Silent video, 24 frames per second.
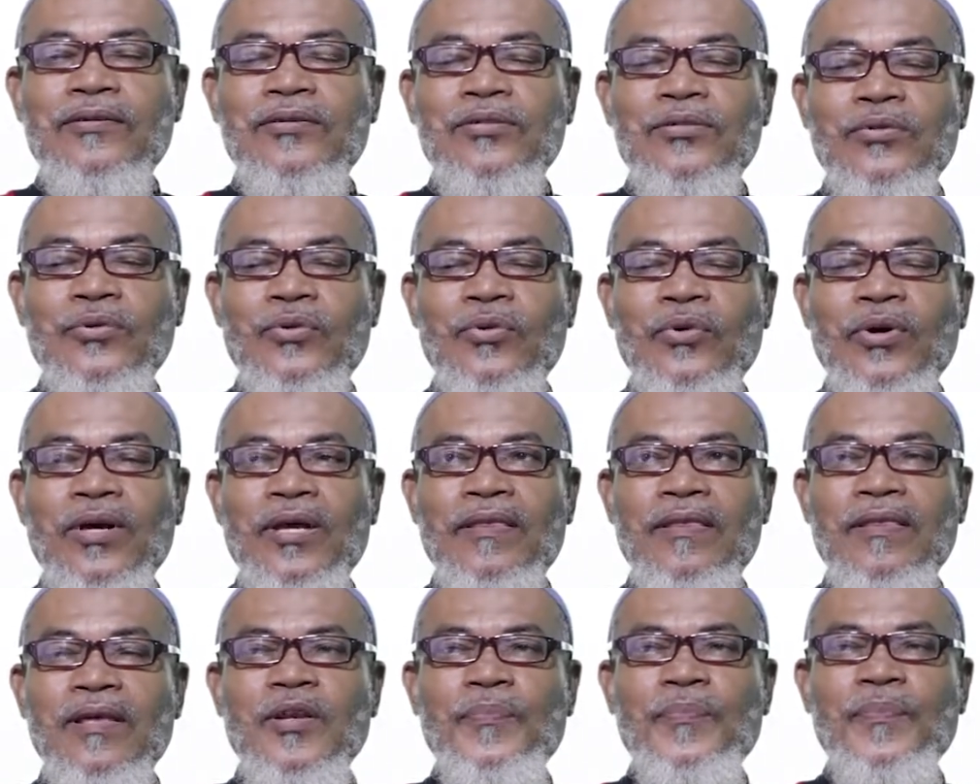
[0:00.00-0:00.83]
So
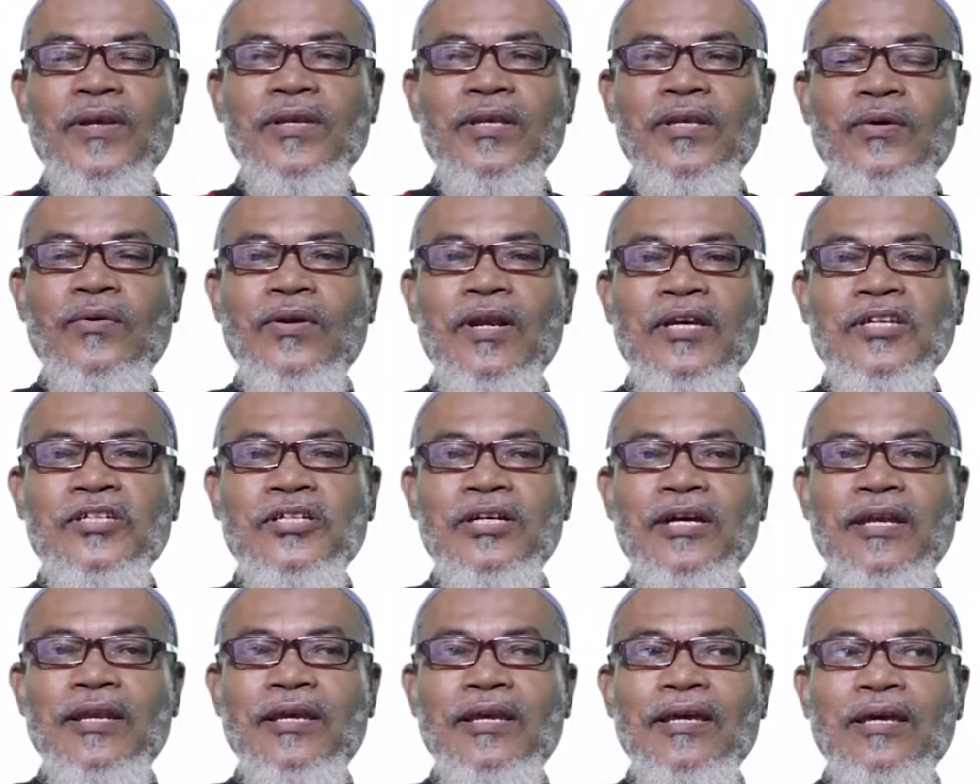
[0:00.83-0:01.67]
in that particular
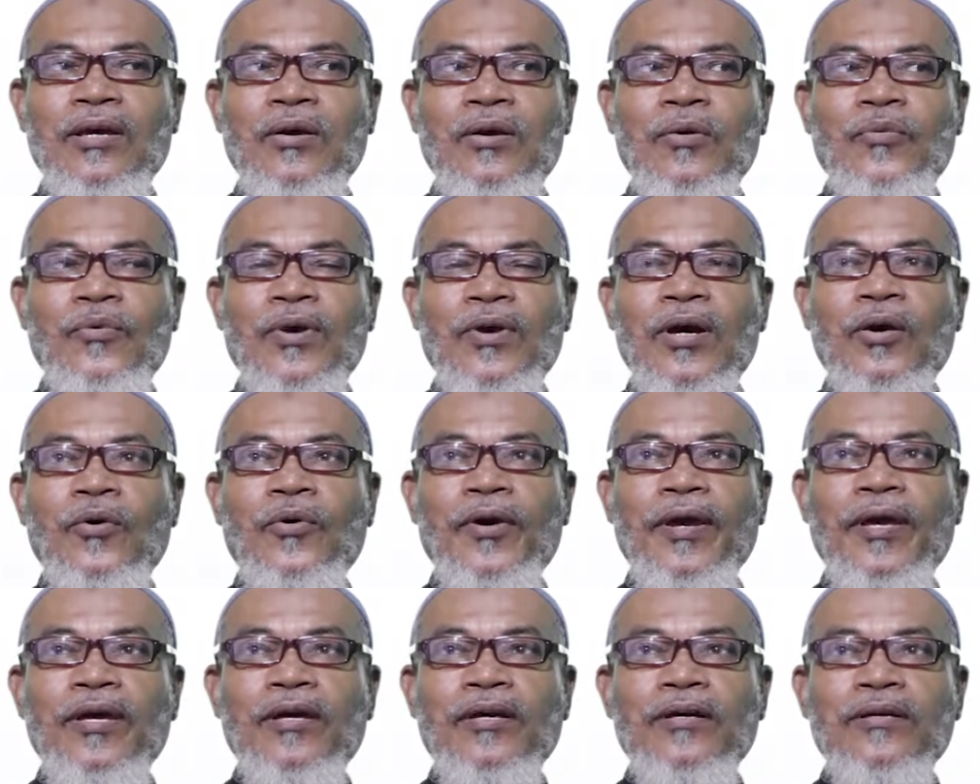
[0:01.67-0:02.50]
journey, we are
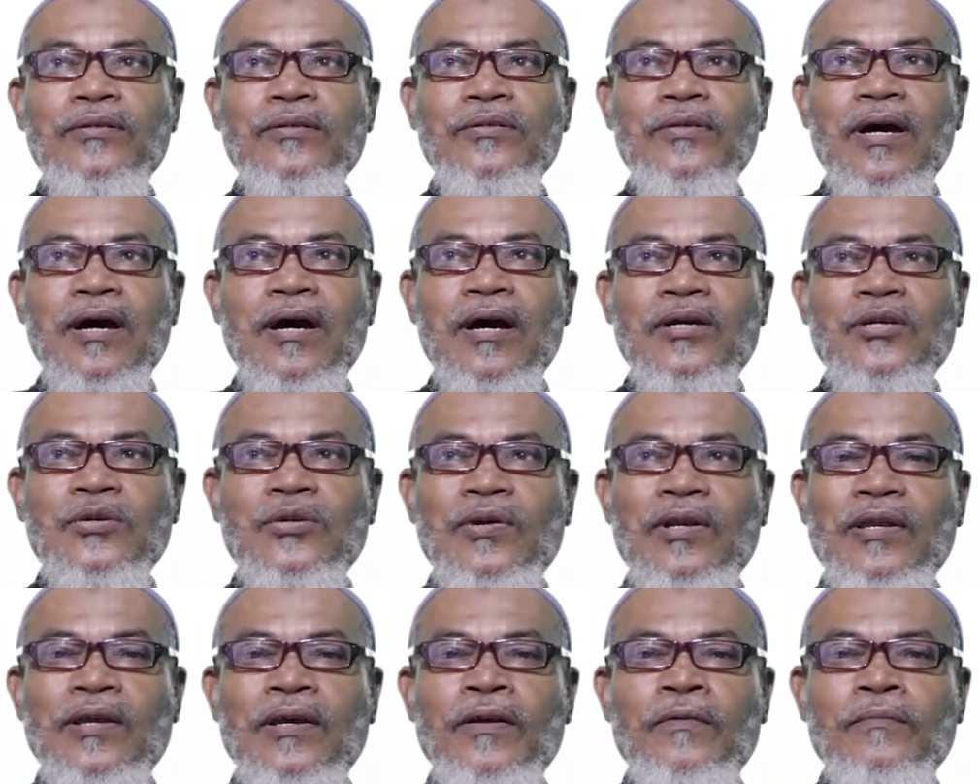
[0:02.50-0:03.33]
going
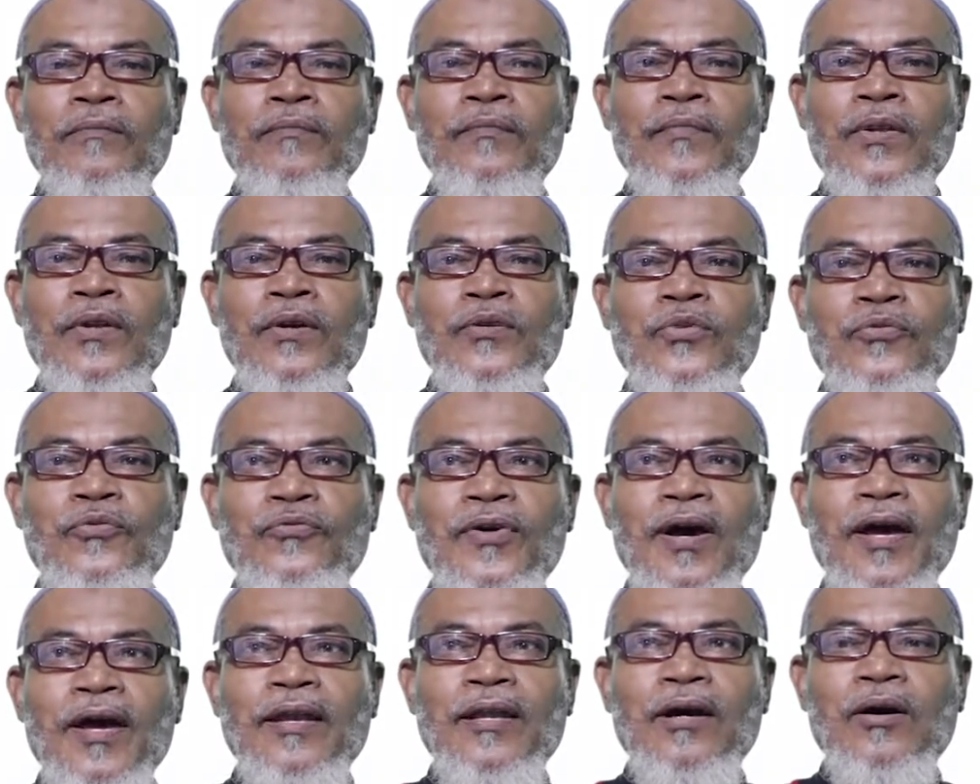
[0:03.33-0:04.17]
to
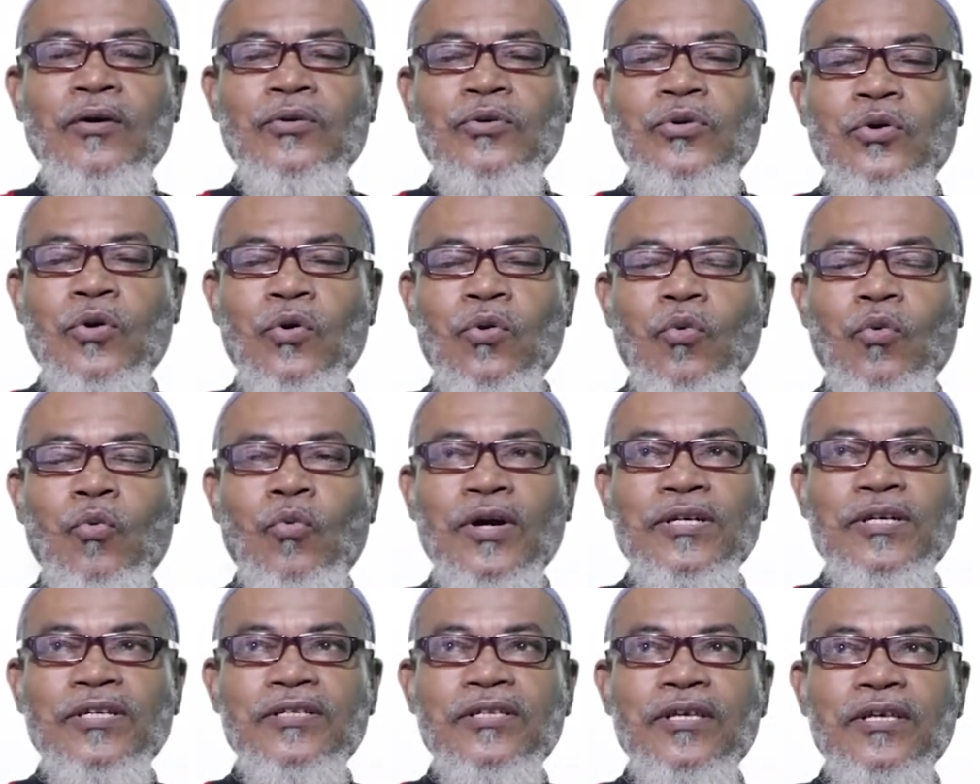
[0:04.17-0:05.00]
find out
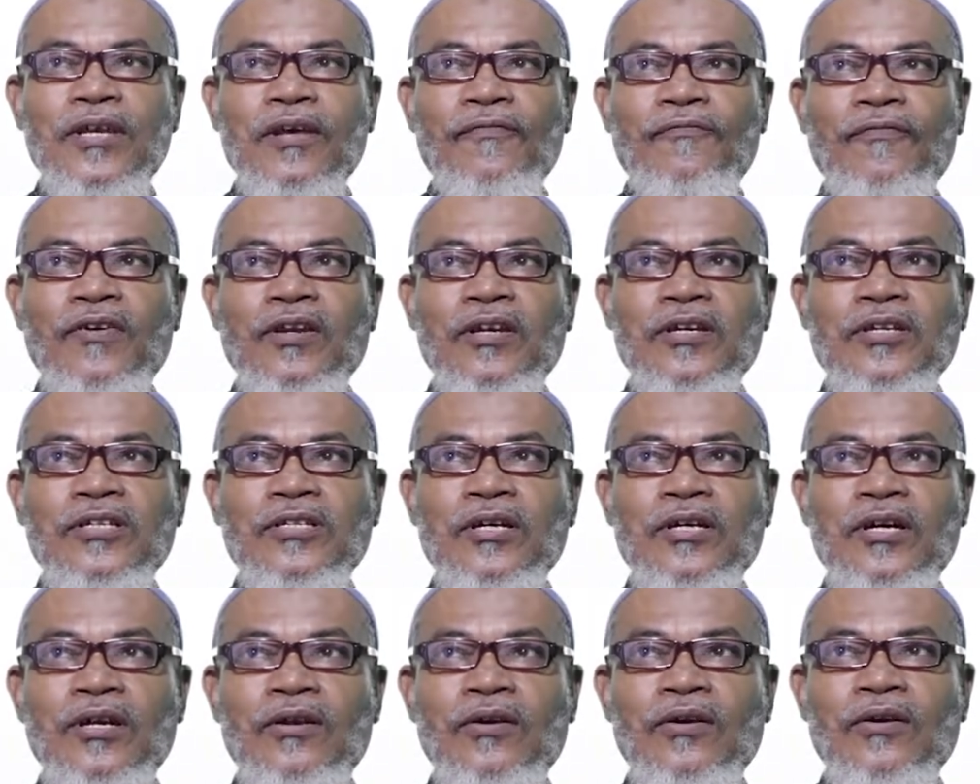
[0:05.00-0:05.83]
what is the
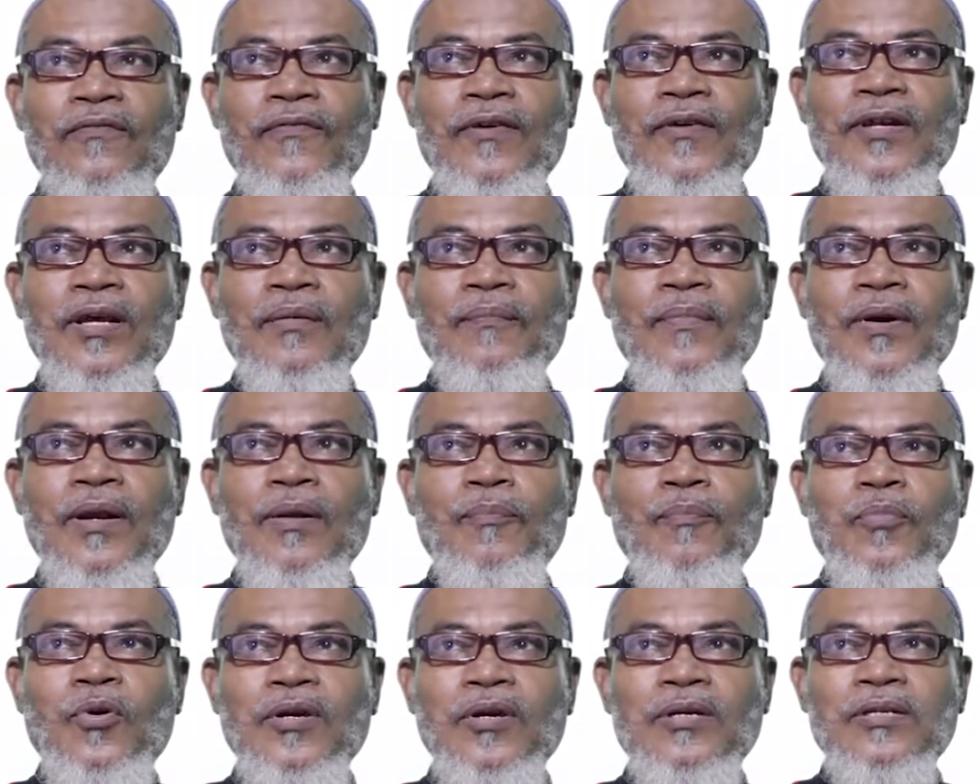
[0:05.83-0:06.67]
definition of a
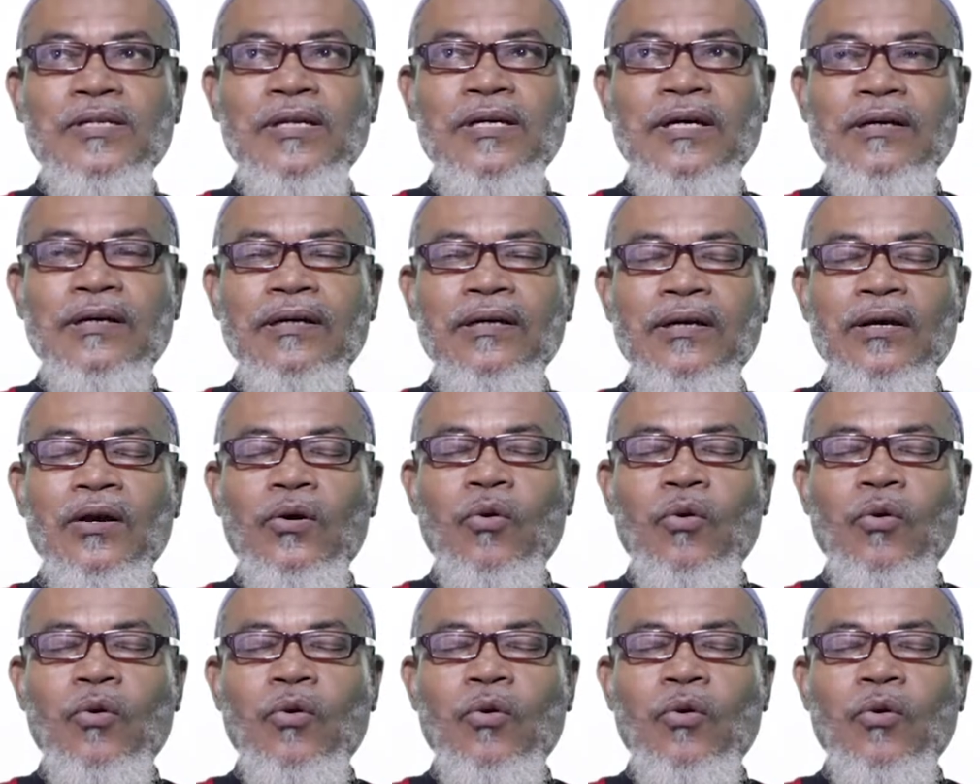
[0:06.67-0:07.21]
double pointer,